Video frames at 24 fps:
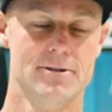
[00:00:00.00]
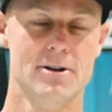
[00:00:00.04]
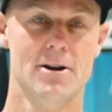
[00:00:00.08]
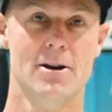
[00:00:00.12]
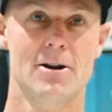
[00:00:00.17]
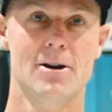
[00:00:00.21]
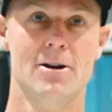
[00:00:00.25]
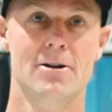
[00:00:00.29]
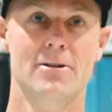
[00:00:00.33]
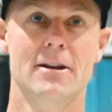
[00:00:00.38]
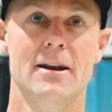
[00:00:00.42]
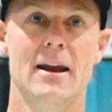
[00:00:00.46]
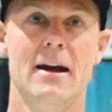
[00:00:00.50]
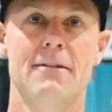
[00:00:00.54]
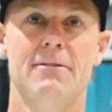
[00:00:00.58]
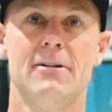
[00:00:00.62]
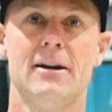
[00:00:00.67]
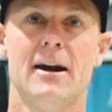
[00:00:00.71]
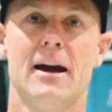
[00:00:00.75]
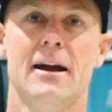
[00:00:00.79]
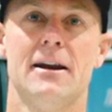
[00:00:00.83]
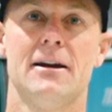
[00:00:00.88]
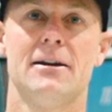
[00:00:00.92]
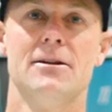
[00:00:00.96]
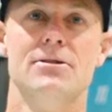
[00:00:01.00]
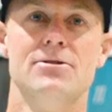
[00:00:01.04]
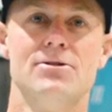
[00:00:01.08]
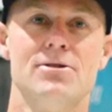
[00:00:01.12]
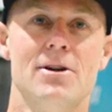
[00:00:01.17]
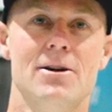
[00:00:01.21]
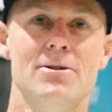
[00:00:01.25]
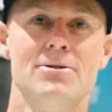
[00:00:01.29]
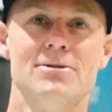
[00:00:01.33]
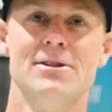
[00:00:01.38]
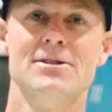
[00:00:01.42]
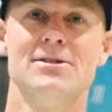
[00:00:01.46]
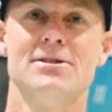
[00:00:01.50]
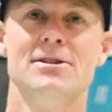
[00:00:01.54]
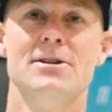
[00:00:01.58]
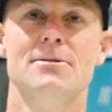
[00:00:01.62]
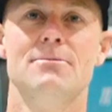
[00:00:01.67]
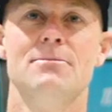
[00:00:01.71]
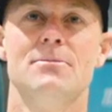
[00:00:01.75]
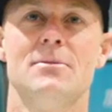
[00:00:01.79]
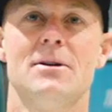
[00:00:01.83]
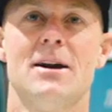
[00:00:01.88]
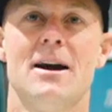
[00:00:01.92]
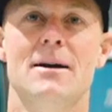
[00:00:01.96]
So the Navigator Control
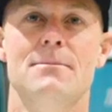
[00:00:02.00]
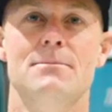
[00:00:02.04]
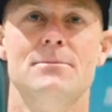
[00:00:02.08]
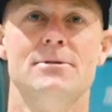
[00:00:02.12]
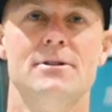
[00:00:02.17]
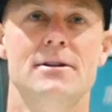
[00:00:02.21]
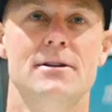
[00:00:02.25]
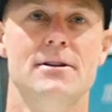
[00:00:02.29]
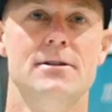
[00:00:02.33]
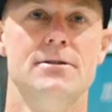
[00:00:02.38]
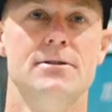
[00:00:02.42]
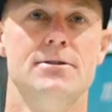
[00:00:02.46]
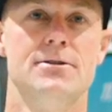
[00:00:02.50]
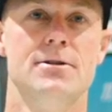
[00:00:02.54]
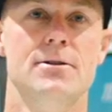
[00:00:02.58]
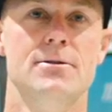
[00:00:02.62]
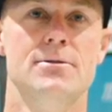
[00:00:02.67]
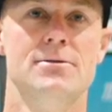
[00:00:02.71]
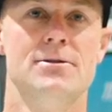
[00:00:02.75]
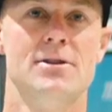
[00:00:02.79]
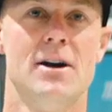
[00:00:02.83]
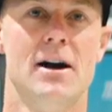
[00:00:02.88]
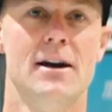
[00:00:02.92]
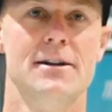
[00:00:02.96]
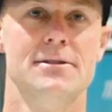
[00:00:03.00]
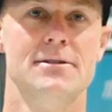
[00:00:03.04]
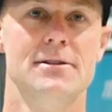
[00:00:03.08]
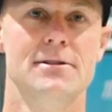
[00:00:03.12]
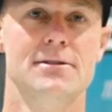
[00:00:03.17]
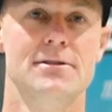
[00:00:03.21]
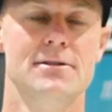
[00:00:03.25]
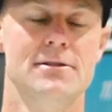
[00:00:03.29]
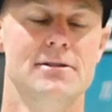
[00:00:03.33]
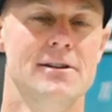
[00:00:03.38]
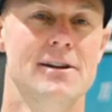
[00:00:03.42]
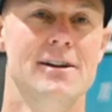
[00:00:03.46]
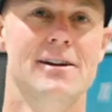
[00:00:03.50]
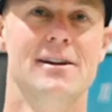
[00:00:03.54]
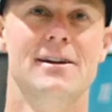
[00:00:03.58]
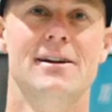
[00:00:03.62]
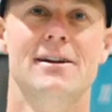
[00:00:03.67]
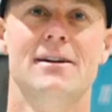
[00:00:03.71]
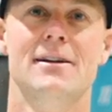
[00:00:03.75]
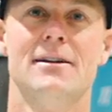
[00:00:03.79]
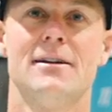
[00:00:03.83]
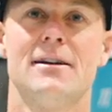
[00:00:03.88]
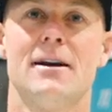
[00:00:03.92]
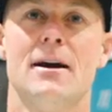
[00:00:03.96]
System comes in two sizes.
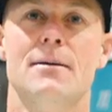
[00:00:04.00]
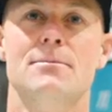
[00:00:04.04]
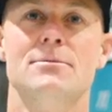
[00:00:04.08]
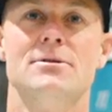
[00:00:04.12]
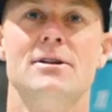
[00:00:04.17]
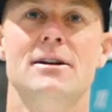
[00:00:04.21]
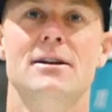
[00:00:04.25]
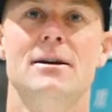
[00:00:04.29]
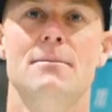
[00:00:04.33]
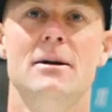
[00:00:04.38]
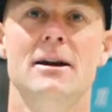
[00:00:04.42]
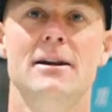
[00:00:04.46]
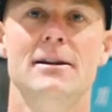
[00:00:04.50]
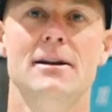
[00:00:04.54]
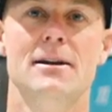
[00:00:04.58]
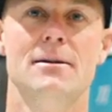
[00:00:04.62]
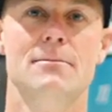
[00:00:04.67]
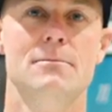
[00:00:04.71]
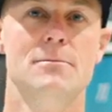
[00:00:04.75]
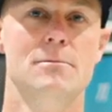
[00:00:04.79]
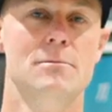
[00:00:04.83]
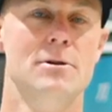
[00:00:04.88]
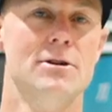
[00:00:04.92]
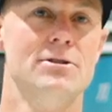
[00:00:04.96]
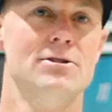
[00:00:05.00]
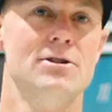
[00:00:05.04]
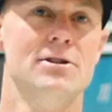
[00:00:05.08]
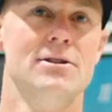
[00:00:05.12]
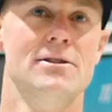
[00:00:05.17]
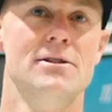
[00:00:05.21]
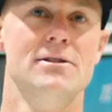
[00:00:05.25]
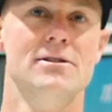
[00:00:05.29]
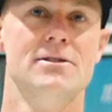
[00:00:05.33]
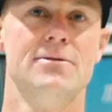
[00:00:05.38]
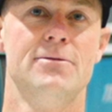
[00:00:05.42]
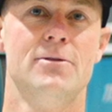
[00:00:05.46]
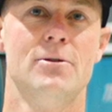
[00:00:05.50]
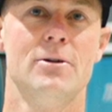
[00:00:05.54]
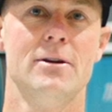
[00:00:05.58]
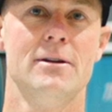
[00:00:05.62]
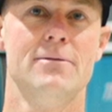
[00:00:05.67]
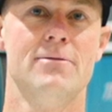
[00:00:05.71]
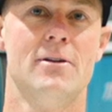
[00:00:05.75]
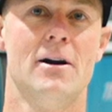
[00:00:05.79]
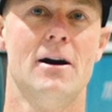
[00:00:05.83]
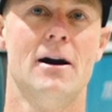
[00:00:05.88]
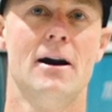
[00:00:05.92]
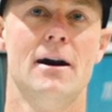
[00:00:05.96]
It comes in a medium, which is
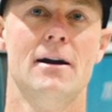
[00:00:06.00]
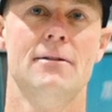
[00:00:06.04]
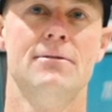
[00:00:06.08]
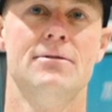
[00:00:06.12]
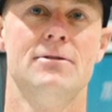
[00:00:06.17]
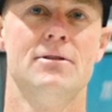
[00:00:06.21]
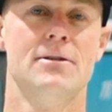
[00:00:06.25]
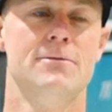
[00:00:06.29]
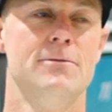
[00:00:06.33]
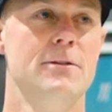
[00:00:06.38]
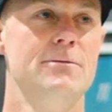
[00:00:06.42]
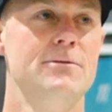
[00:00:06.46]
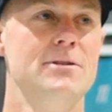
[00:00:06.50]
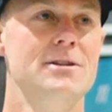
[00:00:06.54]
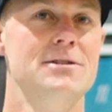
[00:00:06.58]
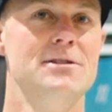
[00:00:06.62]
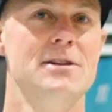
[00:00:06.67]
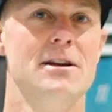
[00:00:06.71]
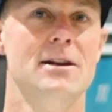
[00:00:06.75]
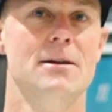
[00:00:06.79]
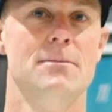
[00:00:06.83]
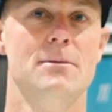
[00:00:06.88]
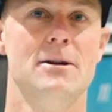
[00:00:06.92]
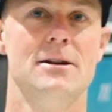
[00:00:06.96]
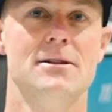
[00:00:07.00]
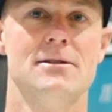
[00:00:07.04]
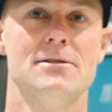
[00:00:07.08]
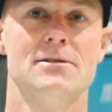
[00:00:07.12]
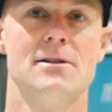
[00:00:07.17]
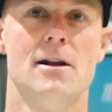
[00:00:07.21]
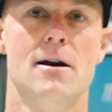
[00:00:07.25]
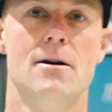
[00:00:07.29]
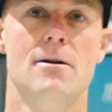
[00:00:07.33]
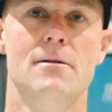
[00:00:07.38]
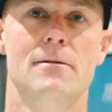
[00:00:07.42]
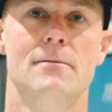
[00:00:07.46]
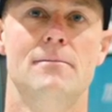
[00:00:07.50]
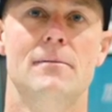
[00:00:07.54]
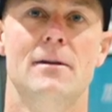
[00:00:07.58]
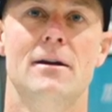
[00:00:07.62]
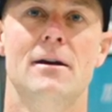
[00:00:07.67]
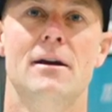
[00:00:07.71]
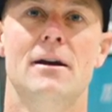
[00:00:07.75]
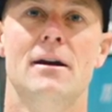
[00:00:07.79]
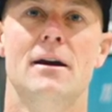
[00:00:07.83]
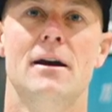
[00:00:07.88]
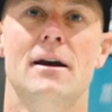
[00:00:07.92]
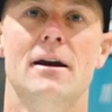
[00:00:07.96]
45 to 50 centimetres long,
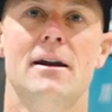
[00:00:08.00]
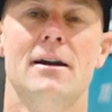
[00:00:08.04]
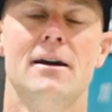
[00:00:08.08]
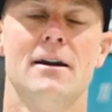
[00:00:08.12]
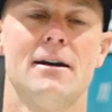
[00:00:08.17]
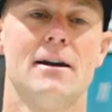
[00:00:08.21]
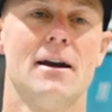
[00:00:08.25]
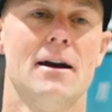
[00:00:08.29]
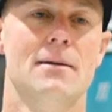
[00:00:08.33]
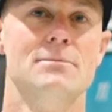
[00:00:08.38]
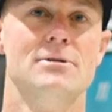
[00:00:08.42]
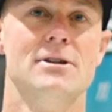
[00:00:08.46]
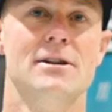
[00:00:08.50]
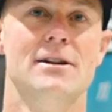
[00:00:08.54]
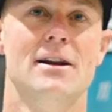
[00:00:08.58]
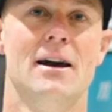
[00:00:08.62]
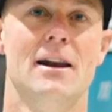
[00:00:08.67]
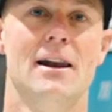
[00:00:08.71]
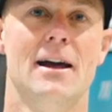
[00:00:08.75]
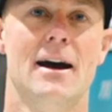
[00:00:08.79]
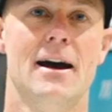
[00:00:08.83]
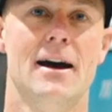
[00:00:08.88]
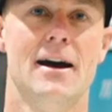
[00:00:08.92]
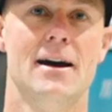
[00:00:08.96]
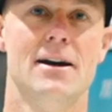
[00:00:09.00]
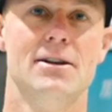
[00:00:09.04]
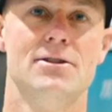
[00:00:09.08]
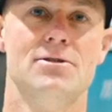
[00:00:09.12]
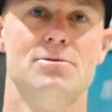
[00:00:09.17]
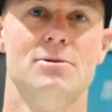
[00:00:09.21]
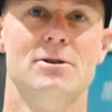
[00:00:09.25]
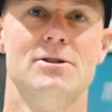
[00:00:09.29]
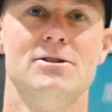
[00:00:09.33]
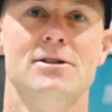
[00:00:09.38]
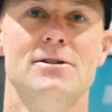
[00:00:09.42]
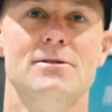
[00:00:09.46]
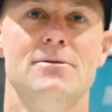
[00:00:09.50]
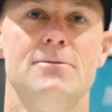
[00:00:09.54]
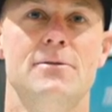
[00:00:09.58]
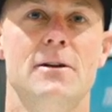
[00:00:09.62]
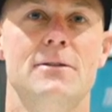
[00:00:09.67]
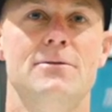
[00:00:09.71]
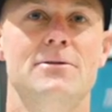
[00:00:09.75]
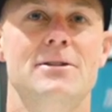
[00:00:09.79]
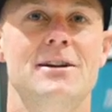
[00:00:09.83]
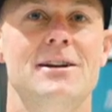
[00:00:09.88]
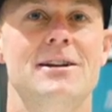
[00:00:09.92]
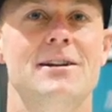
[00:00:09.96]
and it comes in a large, which is
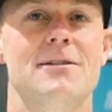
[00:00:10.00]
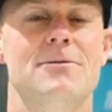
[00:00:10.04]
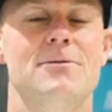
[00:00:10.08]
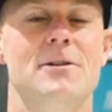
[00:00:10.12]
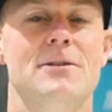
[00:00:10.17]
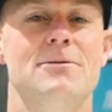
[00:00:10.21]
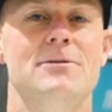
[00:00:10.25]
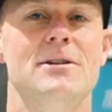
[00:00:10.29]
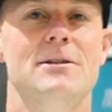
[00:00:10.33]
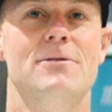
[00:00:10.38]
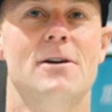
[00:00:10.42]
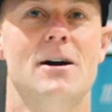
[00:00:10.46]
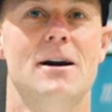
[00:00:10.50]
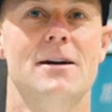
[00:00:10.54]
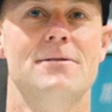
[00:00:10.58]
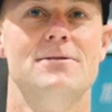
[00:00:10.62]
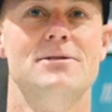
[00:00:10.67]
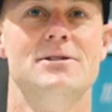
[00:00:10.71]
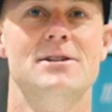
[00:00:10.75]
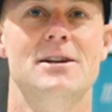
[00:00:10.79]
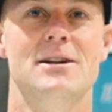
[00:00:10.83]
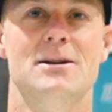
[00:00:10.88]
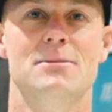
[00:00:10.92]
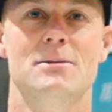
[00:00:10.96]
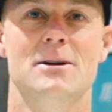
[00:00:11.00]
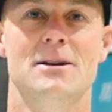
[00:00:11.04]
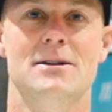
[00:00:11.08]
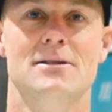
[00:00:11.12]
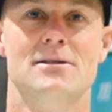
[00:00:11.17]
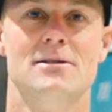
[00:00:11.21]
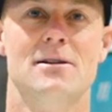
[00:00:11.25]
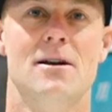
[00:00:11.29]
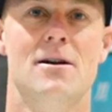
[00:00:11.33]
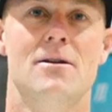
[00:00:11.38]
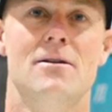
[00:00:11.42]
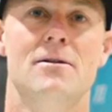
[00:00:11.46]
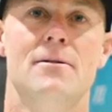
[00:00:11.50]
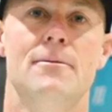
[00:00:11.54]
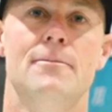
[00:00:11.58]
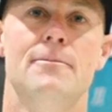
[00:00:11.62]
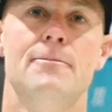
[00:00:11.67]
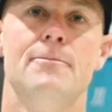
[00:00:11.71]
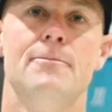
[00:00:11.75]
50 to 55 centimetres long.